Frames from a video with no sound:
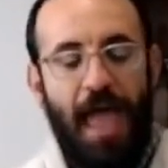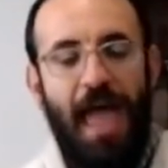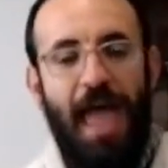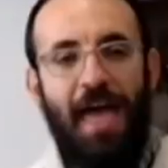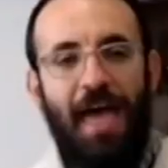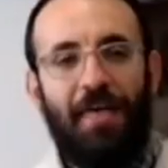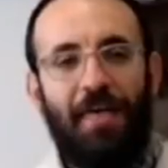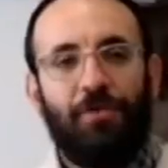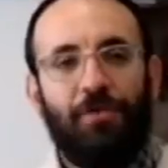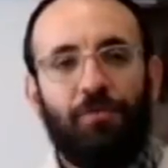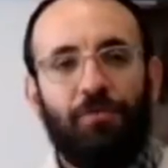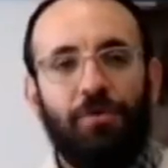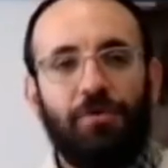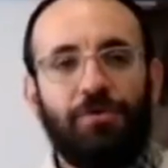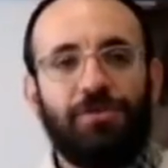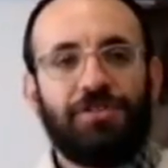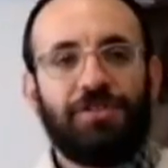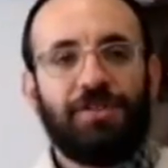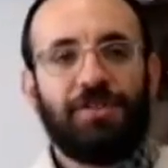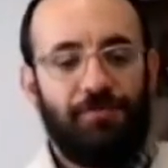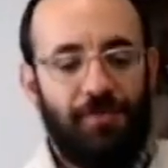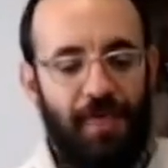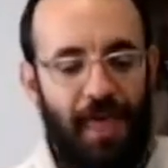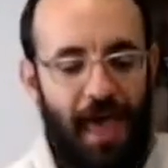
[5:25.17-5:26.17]
And the
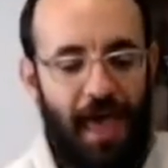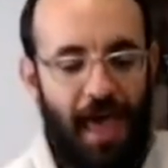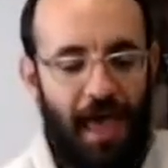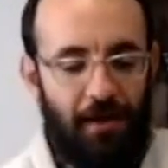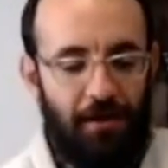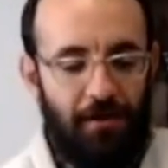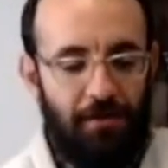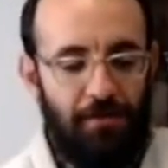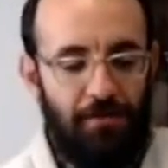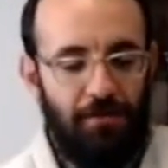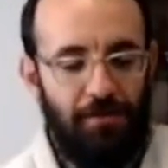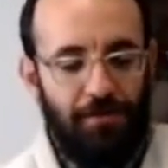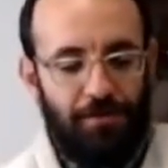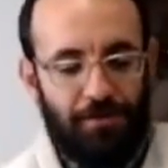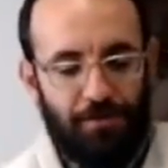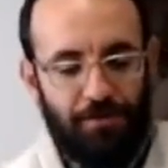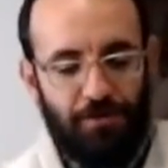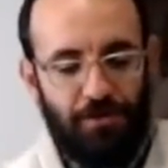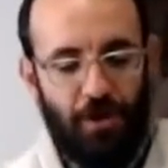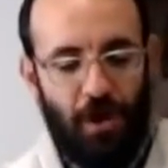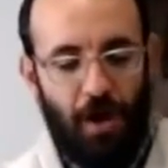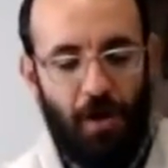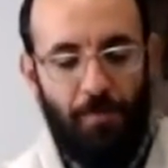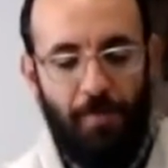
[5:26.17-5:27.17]
roots of that
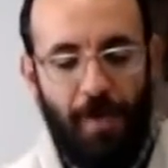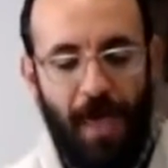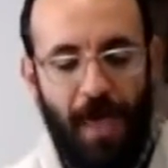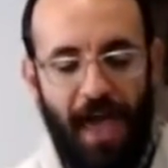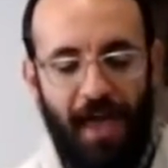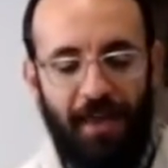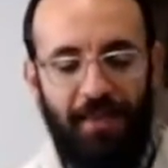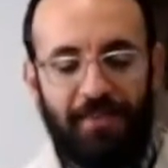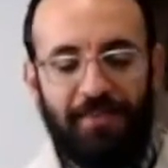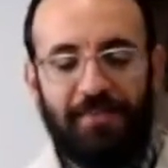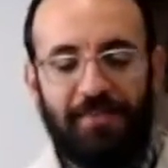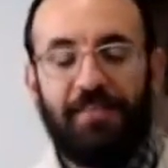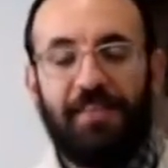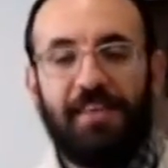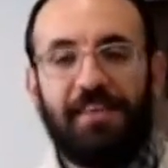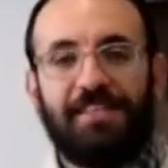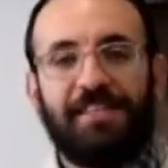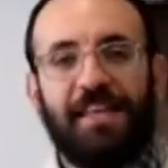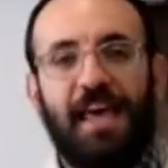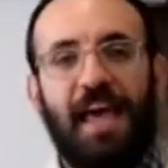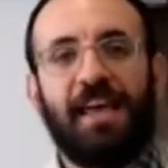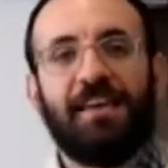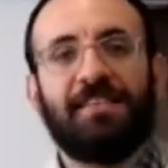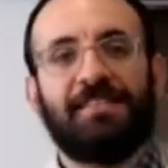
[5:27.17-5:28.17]
come back to
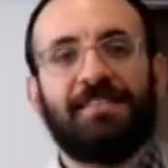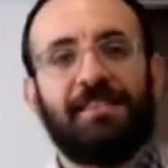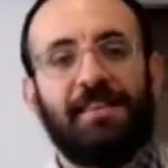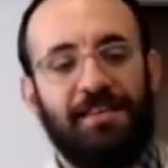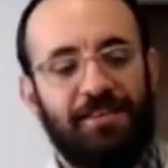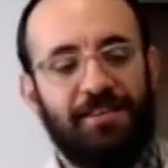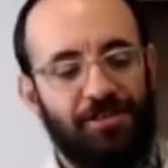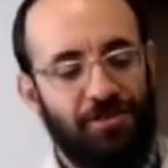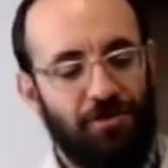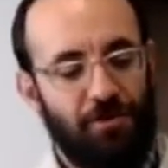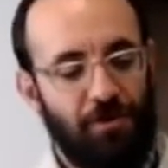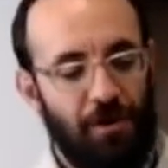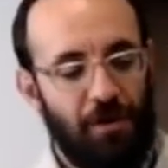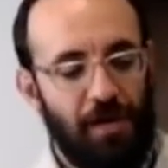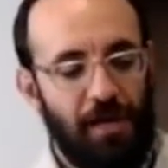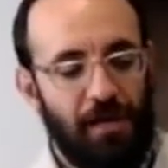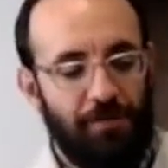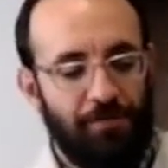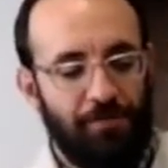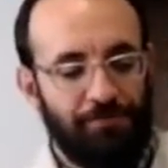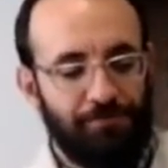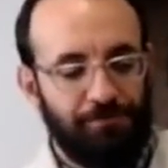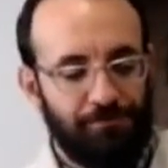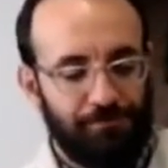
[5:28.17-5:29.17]
this Exodus story.